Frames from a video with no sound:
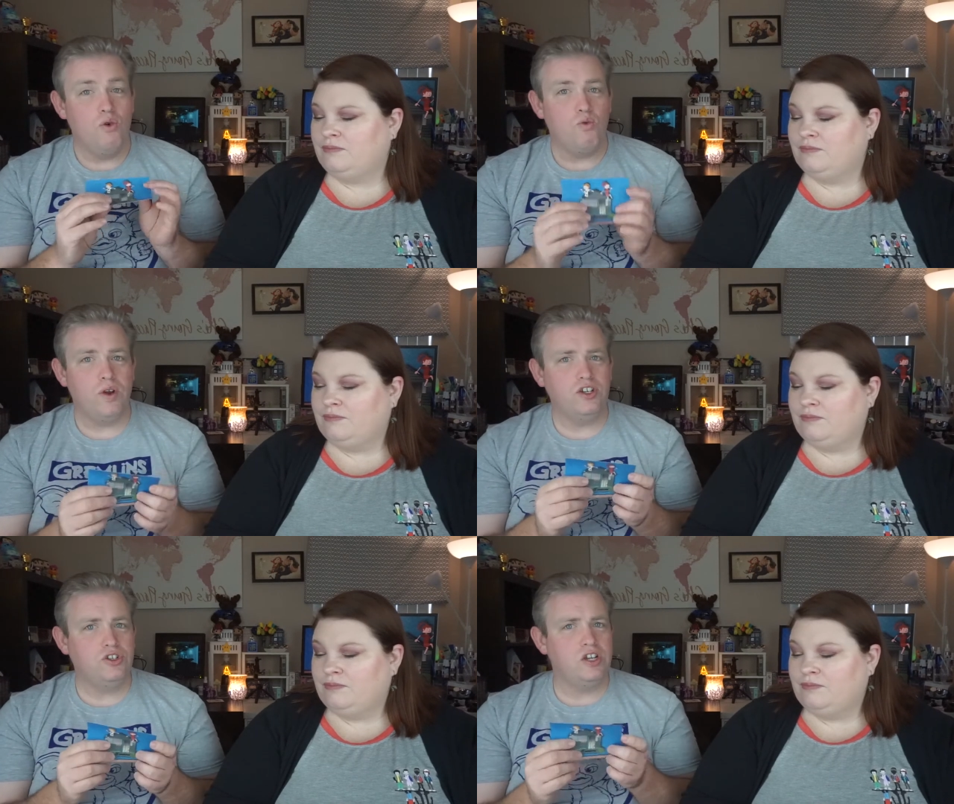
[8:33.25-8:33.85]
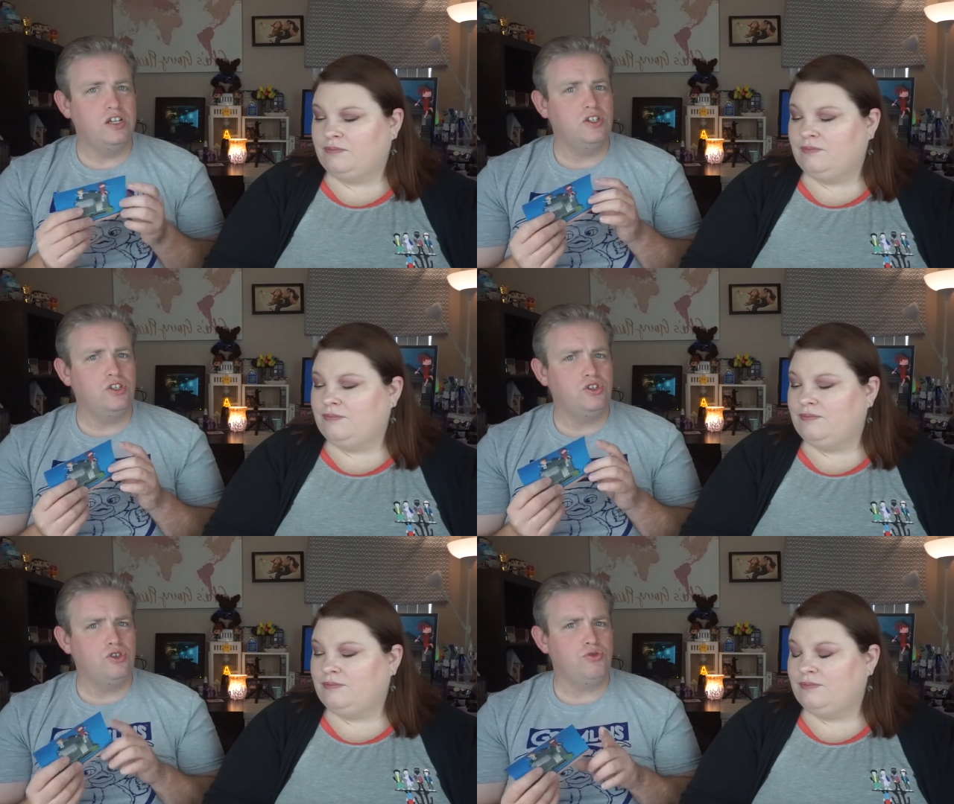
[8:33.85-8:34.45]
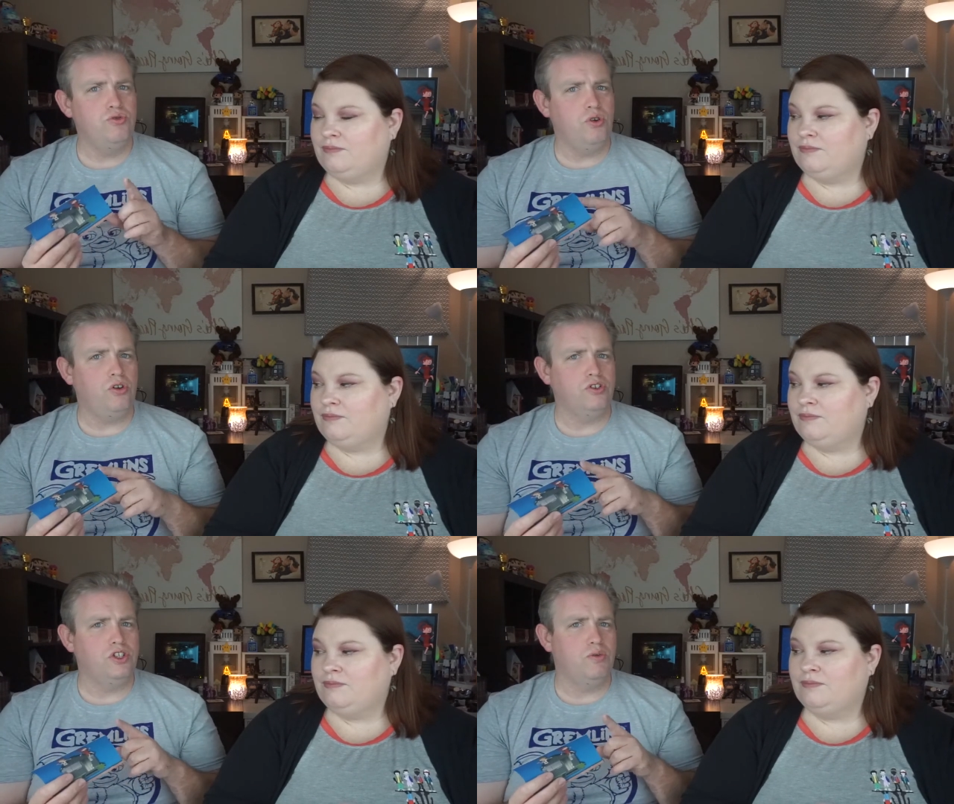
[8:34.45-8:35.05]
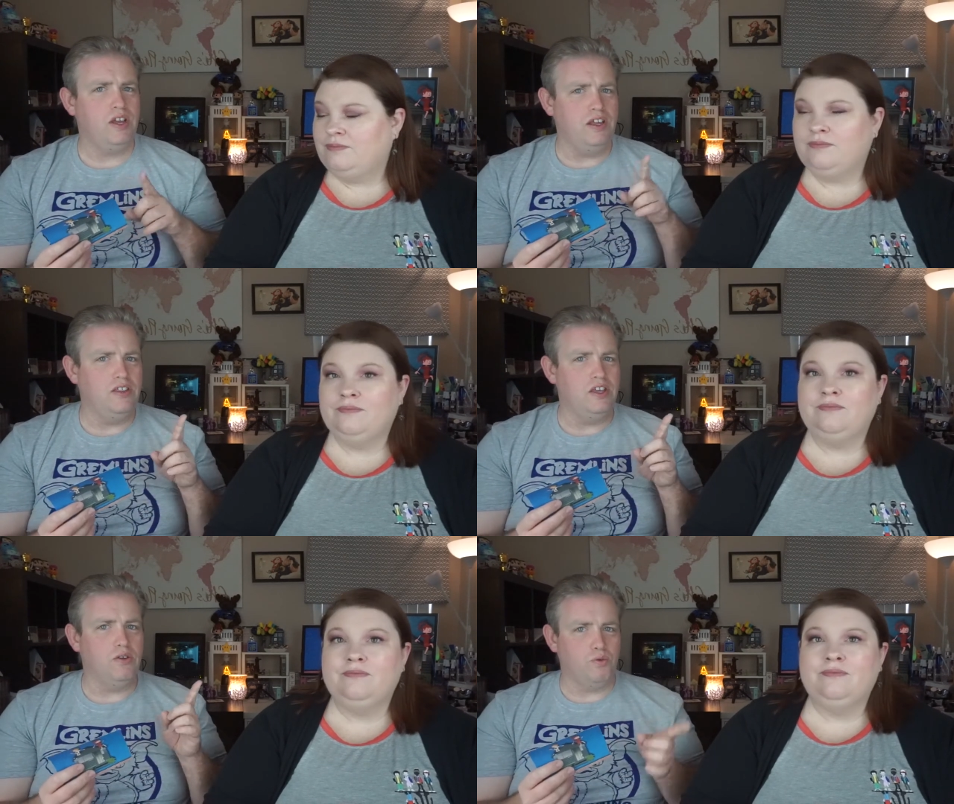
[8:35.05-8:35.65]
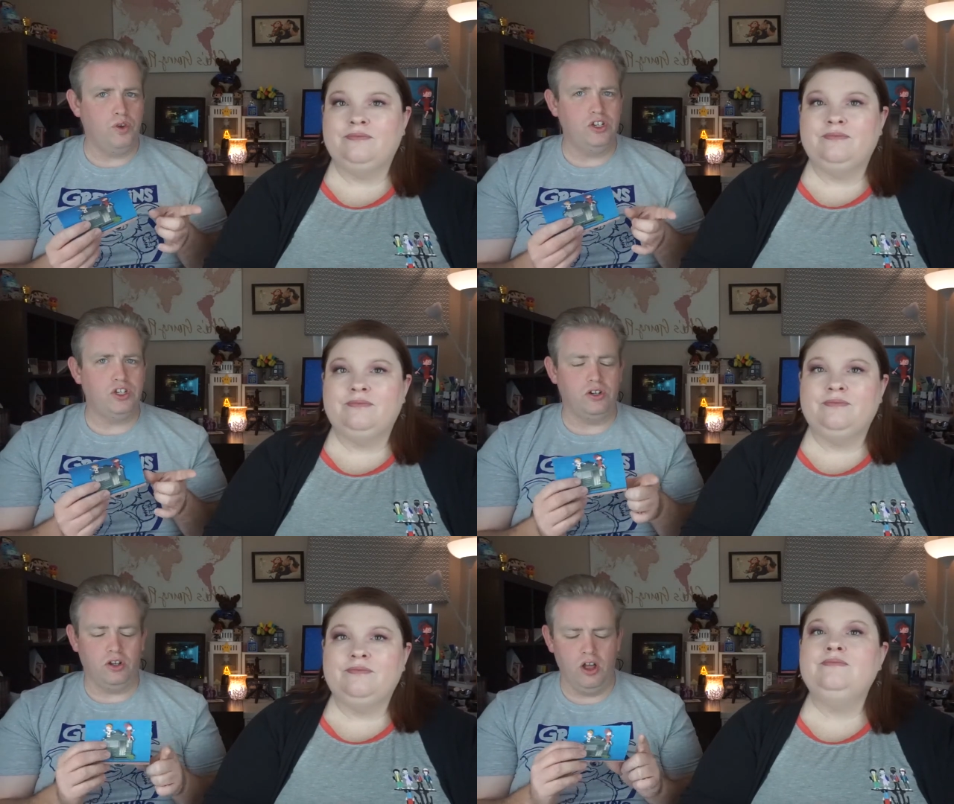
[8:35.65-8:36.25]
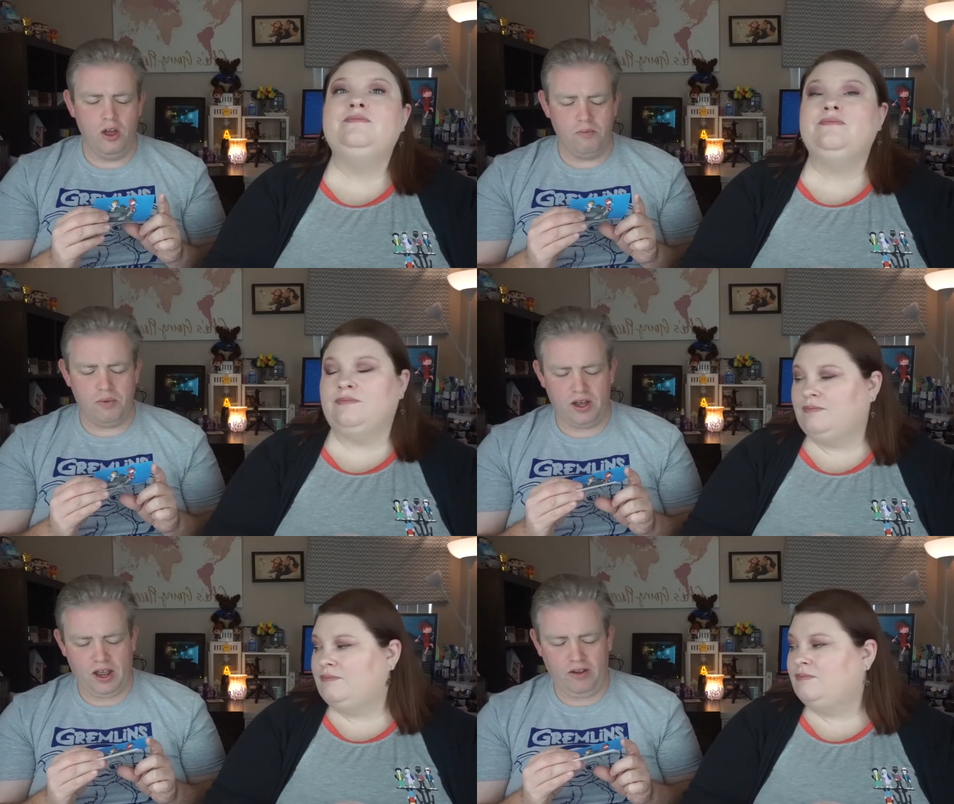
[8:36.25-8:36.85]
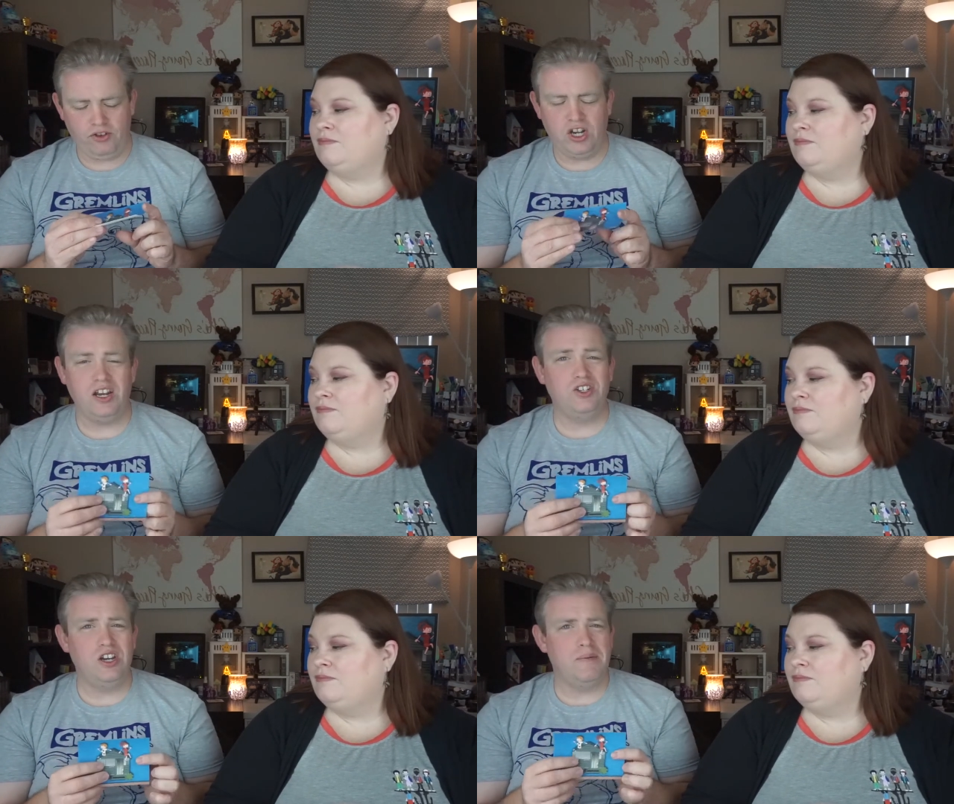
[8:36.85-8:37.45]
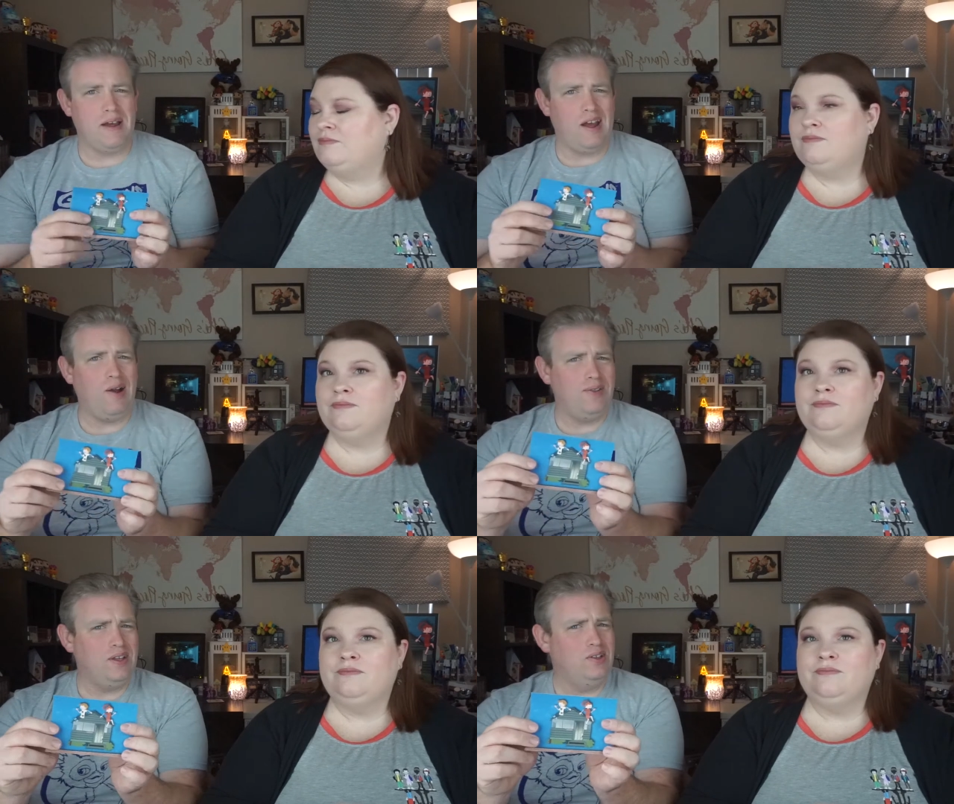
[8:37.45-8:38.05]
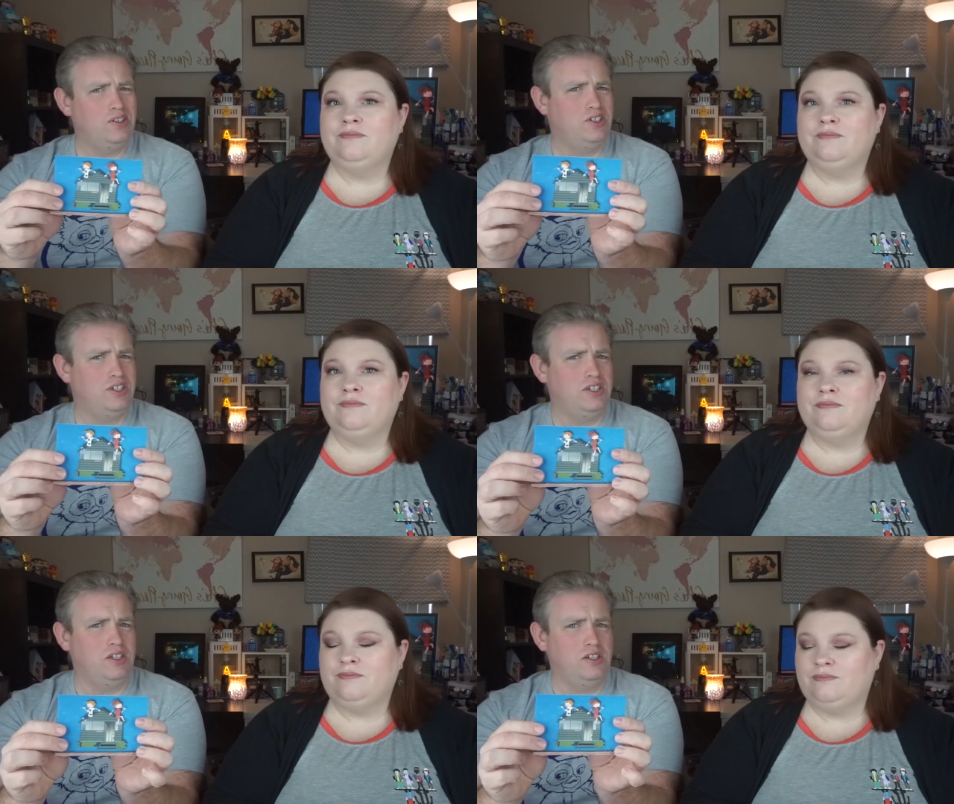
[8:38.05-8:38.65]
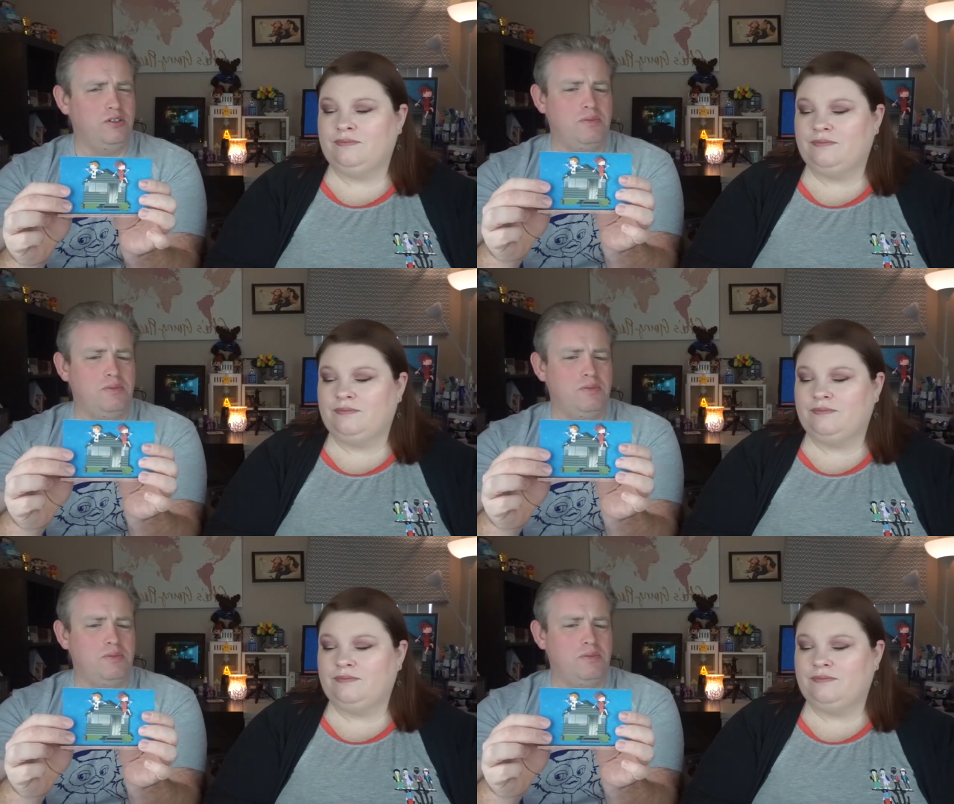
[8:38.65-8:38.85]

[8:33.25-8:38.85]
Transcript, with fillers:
Speaker 1: which is true also in the original, but I've changed up how they look just a little